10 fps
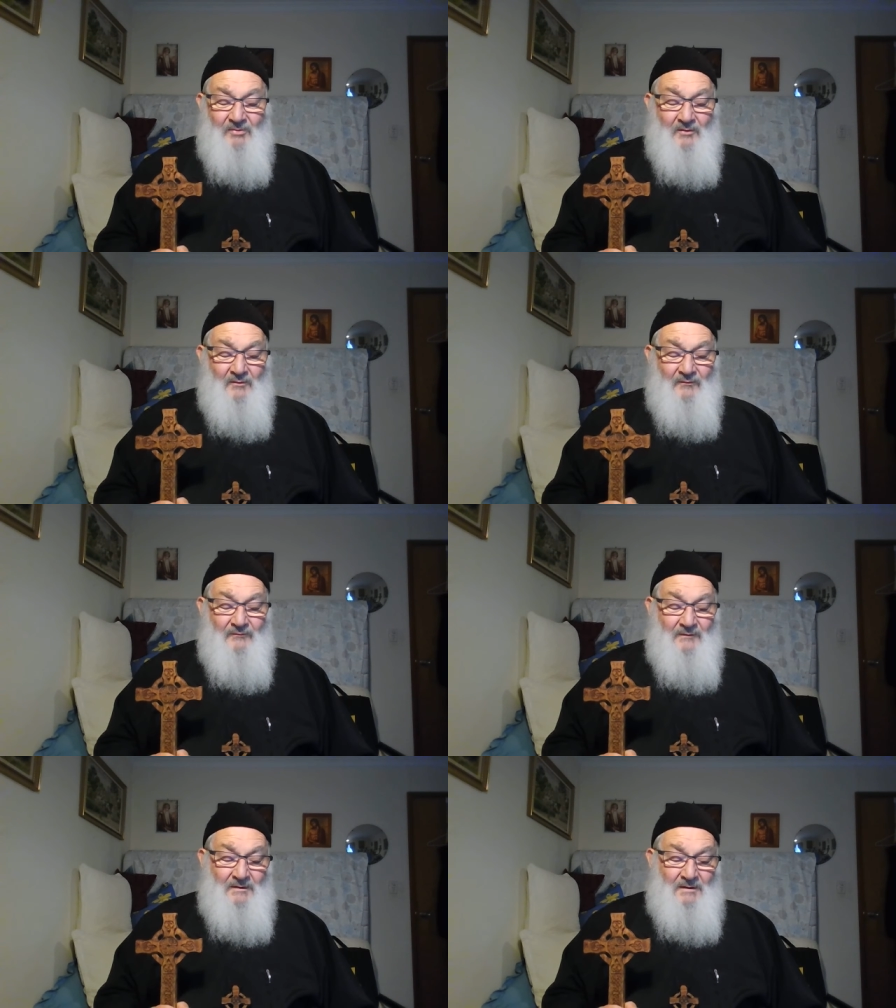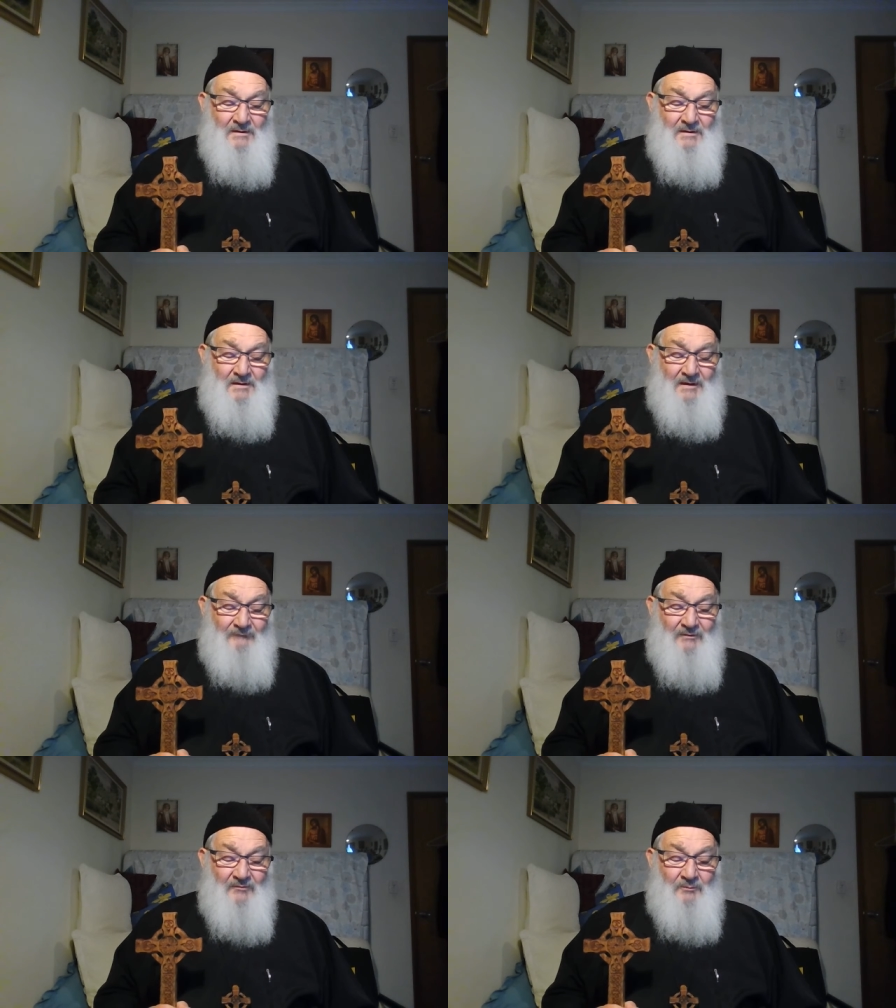because
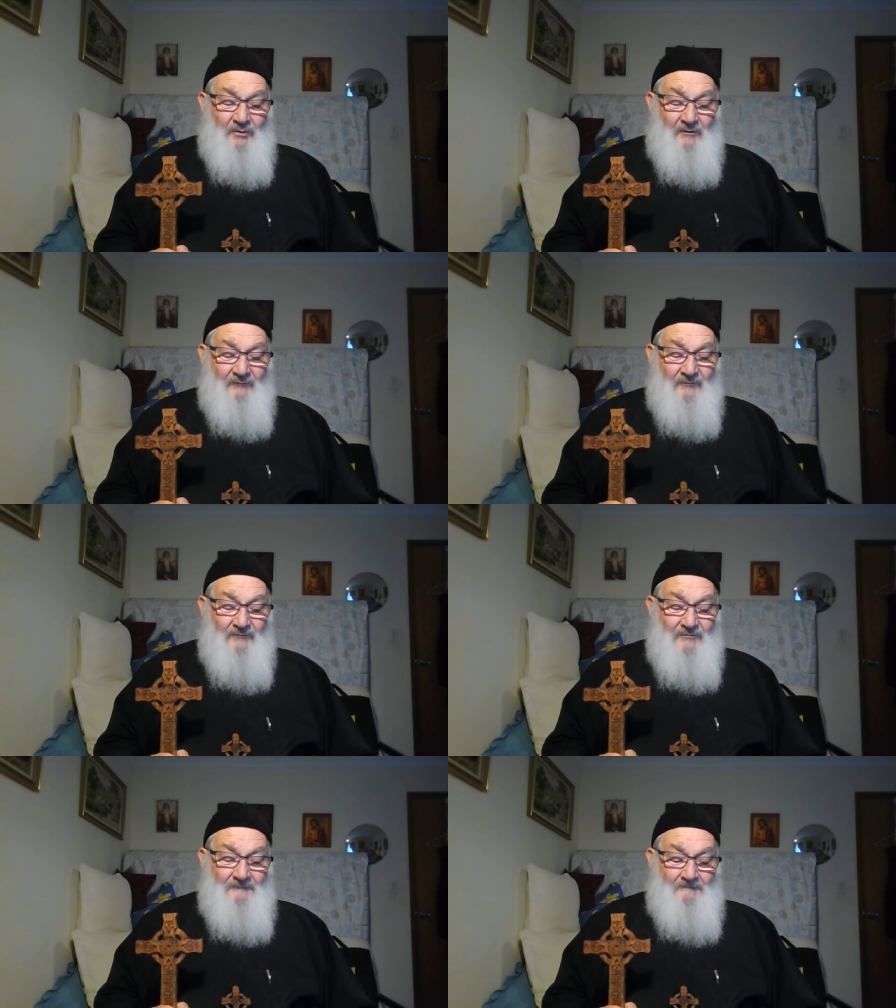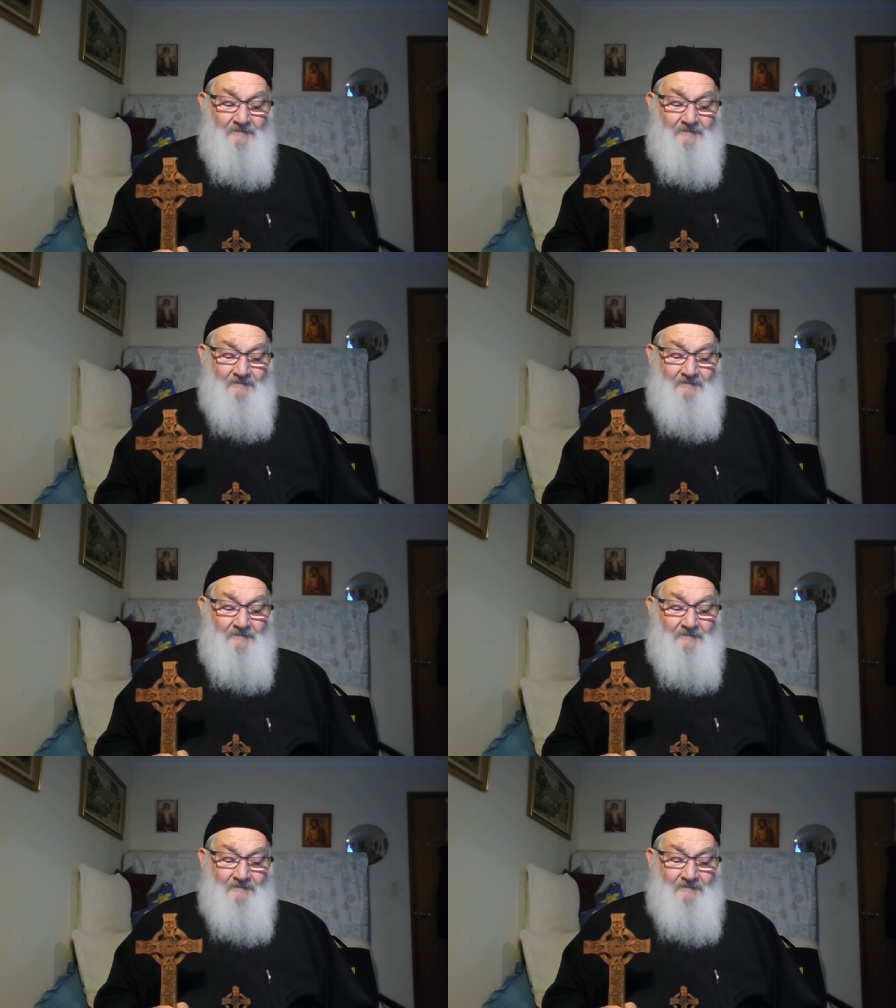if he was present,